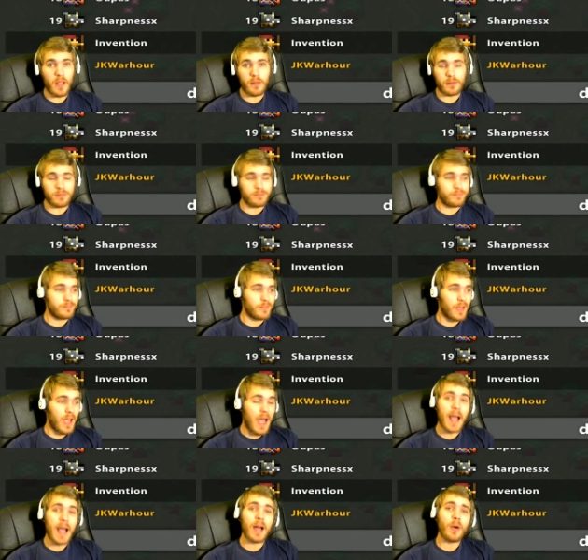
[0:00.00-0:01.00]
Whatever.
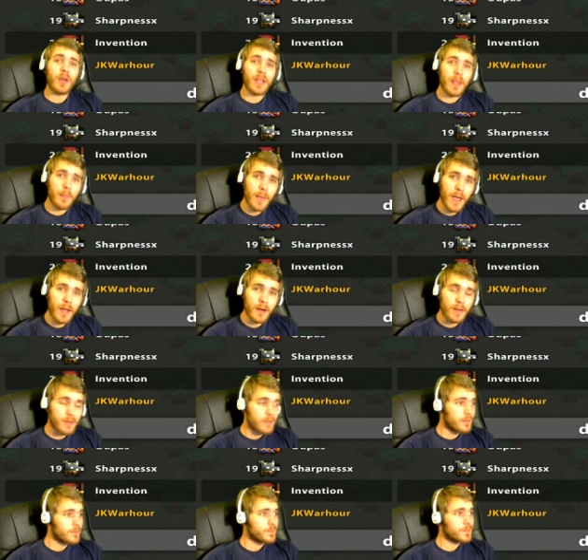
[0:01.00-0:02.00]
I only get
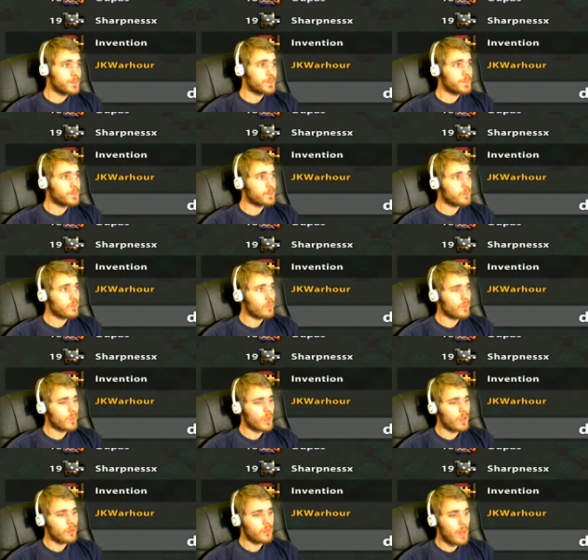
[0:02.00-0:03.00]
better.
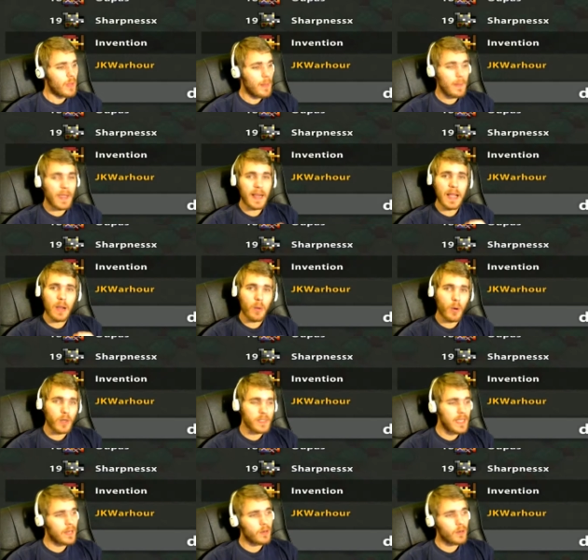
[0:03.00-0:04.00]
Maybe I got
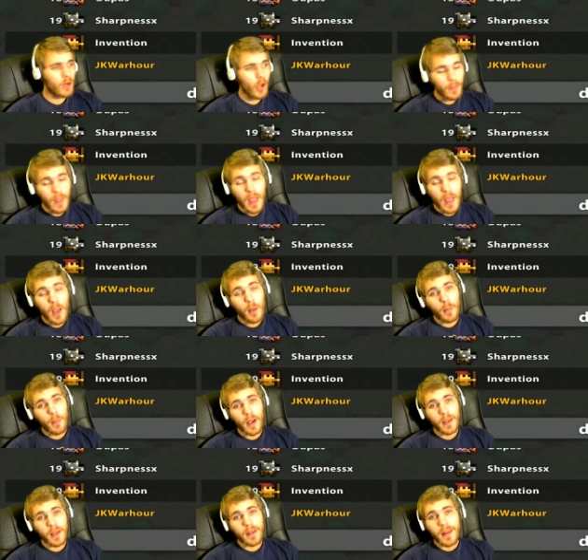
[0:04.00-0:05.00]
worse. I don't know.
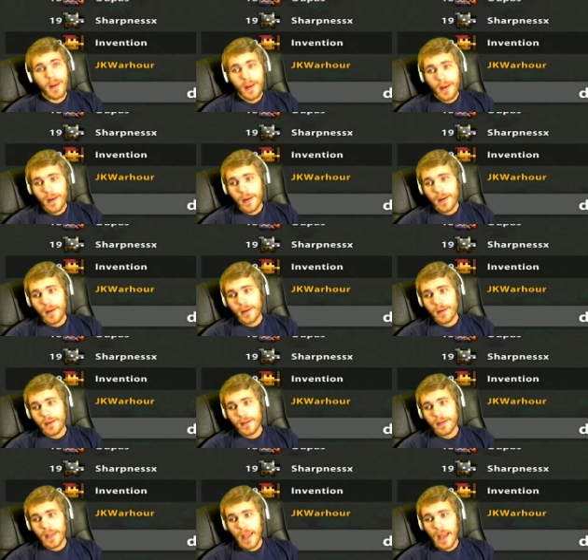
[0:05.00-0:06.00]
But
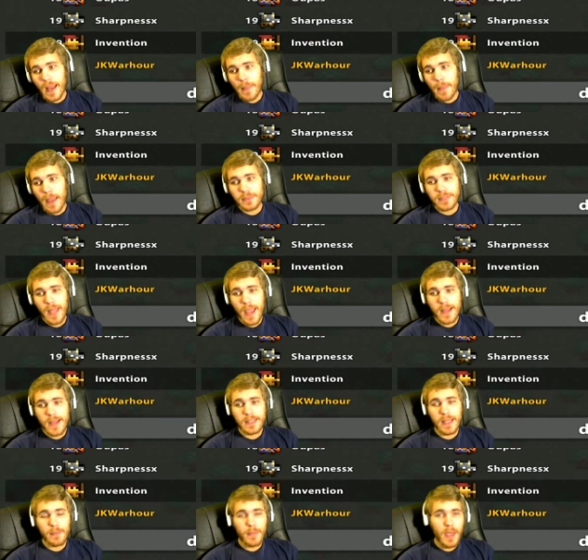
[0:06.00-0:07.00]
you gotta make
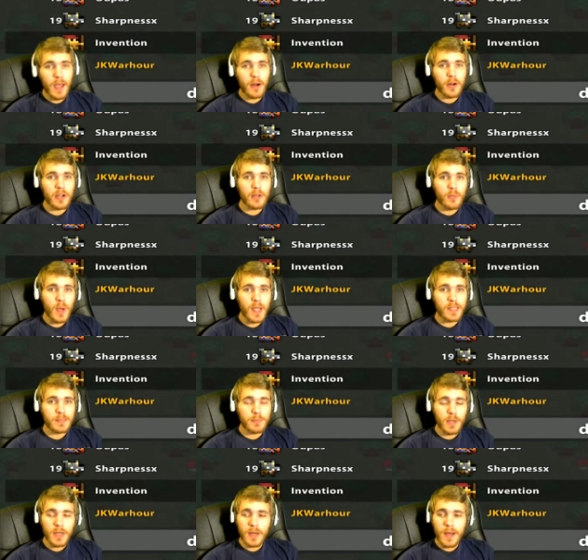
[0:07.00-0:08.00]
mistakes to get better,
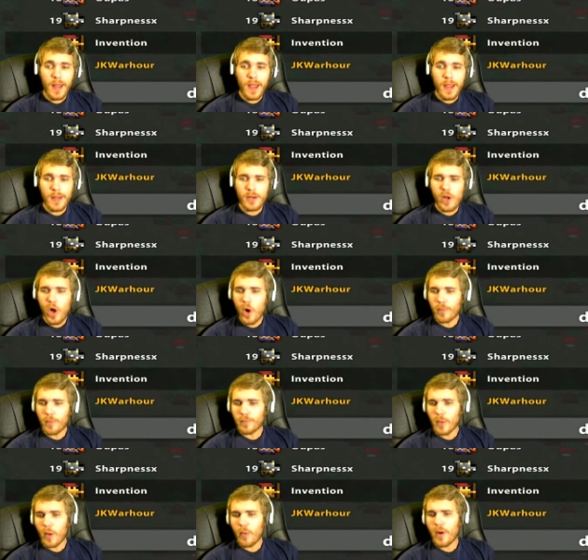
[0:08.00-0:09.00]
anyways. But uh, you
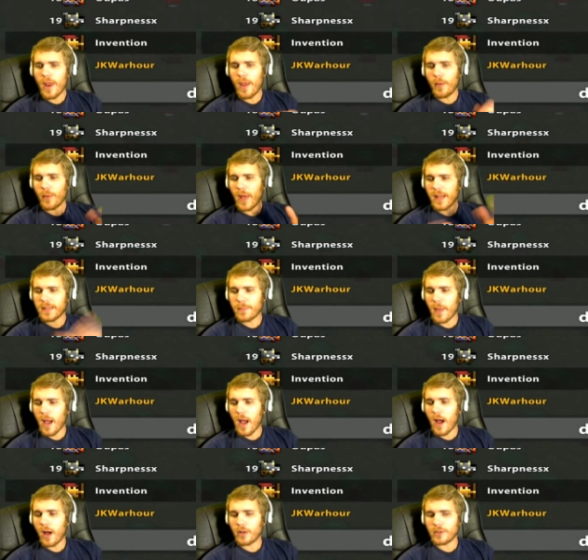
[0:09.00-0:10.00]
know, well, that's
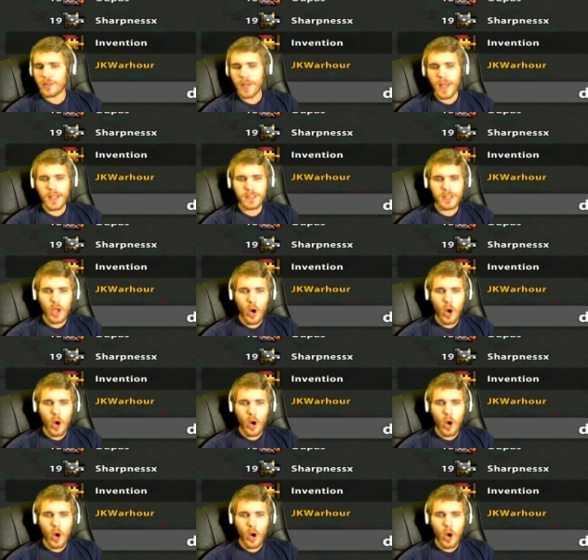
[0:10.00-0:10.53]
about all today.